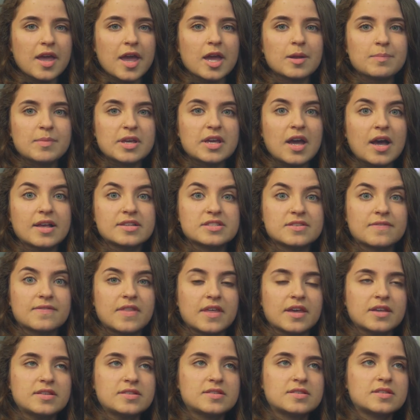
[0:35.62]
And because of
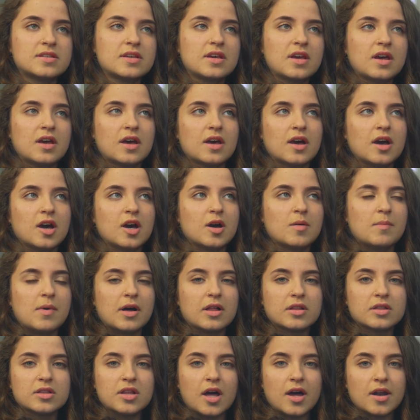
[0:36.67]
this,
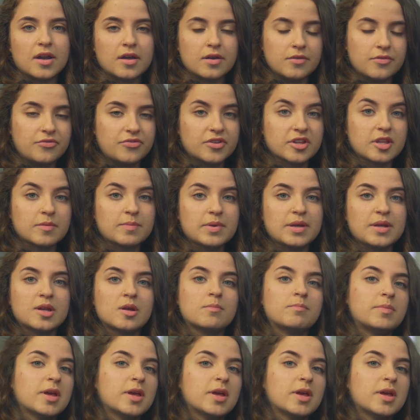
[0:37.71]
a lot of Filipino